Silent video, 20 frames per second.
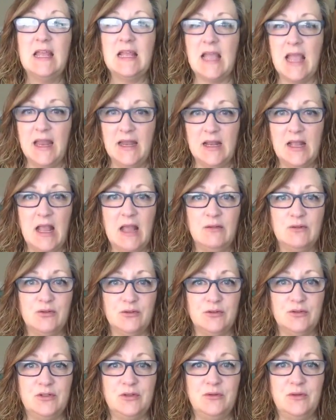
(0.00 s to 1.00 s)
Kind of
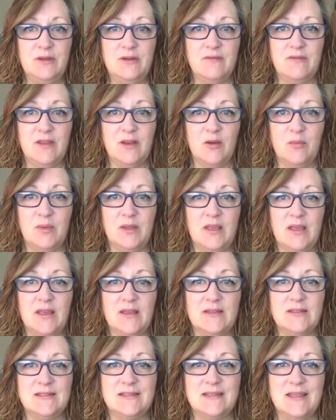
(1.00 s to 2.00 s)
counterintuitive there,
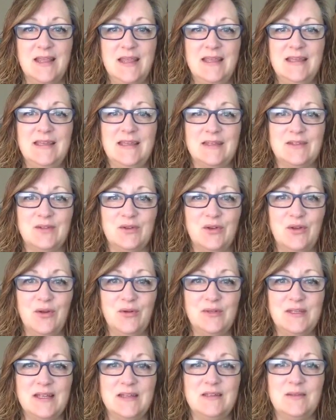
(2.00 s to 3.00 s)
because yes or
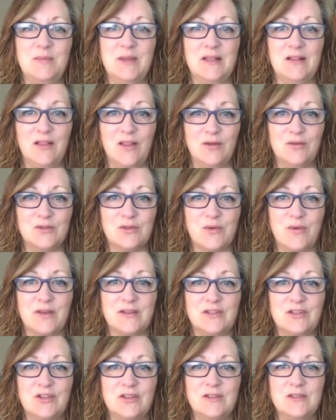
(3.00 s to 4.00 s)
no tend to be closed
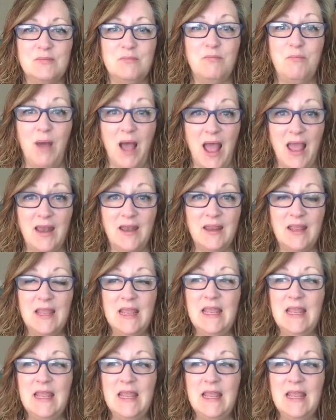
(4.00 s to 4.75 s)
questions, but